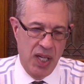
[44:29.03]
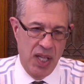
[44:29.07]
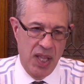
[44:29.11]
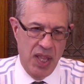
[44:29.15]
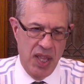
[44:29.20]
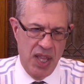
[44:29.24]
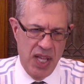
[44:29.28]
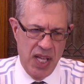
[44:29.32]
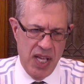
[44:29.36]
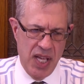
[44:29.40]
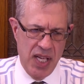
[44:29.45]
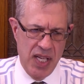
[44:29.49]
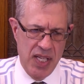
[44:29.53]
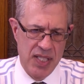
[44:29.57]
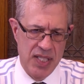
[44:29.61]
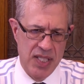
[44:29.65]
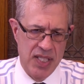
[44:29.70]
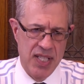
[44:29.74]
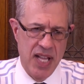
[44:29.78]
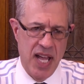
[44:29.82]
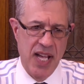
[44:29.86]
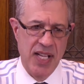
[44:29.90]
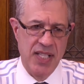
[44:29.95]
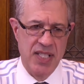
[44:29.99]
the
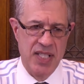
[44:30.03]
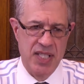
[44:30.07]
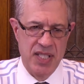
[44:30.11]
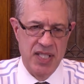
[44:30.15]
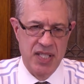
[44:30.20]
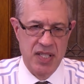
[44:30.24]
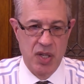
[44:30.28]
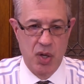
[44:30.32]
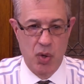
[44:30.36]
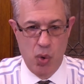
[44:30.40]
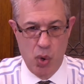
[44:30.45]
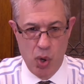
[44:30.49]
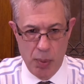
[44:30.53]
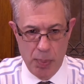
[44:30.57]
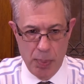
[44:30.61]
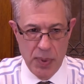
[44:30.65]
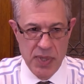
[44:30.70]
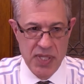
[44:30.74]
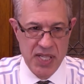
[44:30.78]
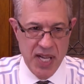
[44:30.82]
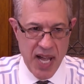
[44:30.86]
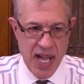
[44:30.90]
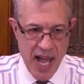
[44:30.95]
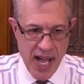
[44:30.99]
state's
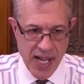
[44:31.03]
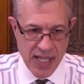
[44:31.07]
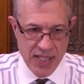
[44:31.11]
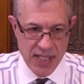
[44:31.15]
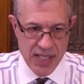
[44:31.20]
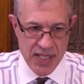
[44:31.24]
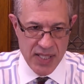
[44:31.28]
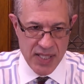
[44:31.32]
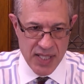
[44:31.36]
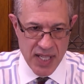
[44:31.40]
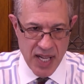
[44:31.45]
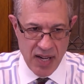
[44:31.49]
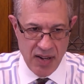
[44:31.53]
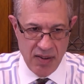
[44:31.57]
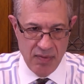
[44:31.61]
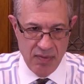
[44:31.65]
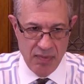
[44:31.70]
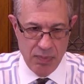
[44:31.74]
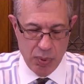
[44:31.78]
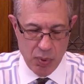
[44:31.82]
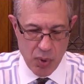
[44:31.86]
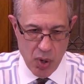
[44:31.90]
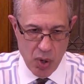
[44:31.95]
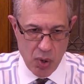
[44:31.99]
corporate tax incentive
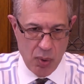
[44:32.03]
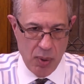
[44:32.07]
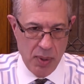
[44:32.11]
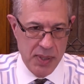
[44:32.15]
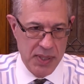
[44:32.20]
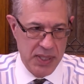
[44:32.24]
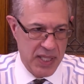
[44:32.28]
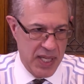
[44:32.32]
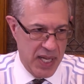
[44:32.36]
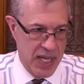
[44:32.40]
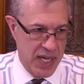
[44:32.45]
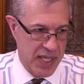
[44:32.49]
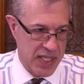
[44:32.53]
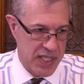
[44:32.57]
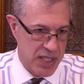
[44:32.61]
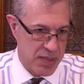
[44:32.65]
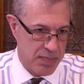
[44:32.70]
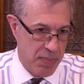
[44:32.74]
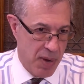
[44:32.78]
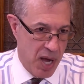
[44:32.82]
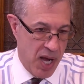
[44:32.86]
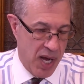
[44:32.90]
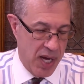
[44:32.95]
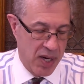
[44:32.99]
programs that
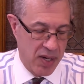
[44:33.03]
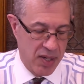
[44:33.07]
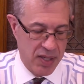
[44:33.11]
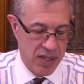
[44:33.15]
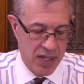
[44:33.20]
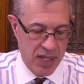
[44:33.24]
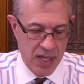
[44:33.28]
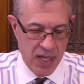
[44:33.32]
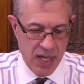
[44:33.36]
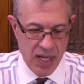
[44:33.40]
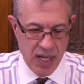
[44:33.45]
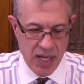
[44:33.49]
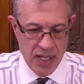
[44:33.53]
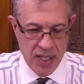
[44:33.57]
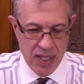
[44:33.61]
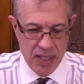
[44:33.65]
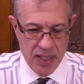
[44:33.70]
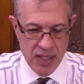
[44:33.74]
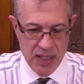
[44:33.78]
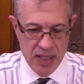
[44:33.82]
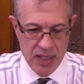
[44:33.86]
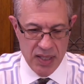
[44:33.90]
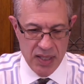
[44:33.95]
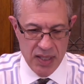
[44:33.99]
expired
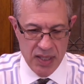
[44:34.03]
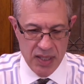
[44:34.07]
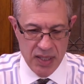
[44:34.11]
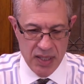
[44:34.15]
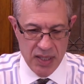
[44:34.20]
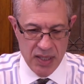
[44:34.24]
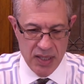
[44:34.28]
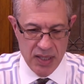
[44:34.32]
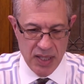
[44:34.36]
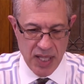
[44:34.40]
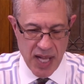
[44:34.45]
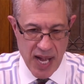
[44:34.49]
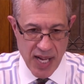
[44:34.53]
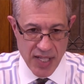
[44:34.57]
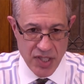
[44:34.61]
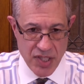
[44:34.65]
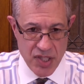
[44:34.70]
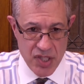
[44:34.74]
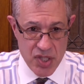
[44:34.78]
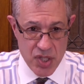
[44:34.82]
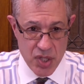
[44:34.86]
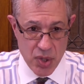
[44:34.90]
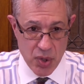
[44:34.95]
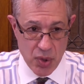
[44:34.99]

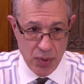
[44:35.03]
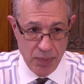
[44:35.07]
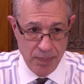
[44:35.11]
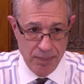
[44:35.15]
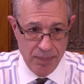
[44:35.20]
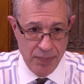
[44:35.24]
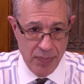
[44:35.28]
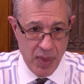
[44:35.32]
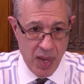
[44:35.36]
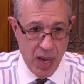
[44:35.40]
last June.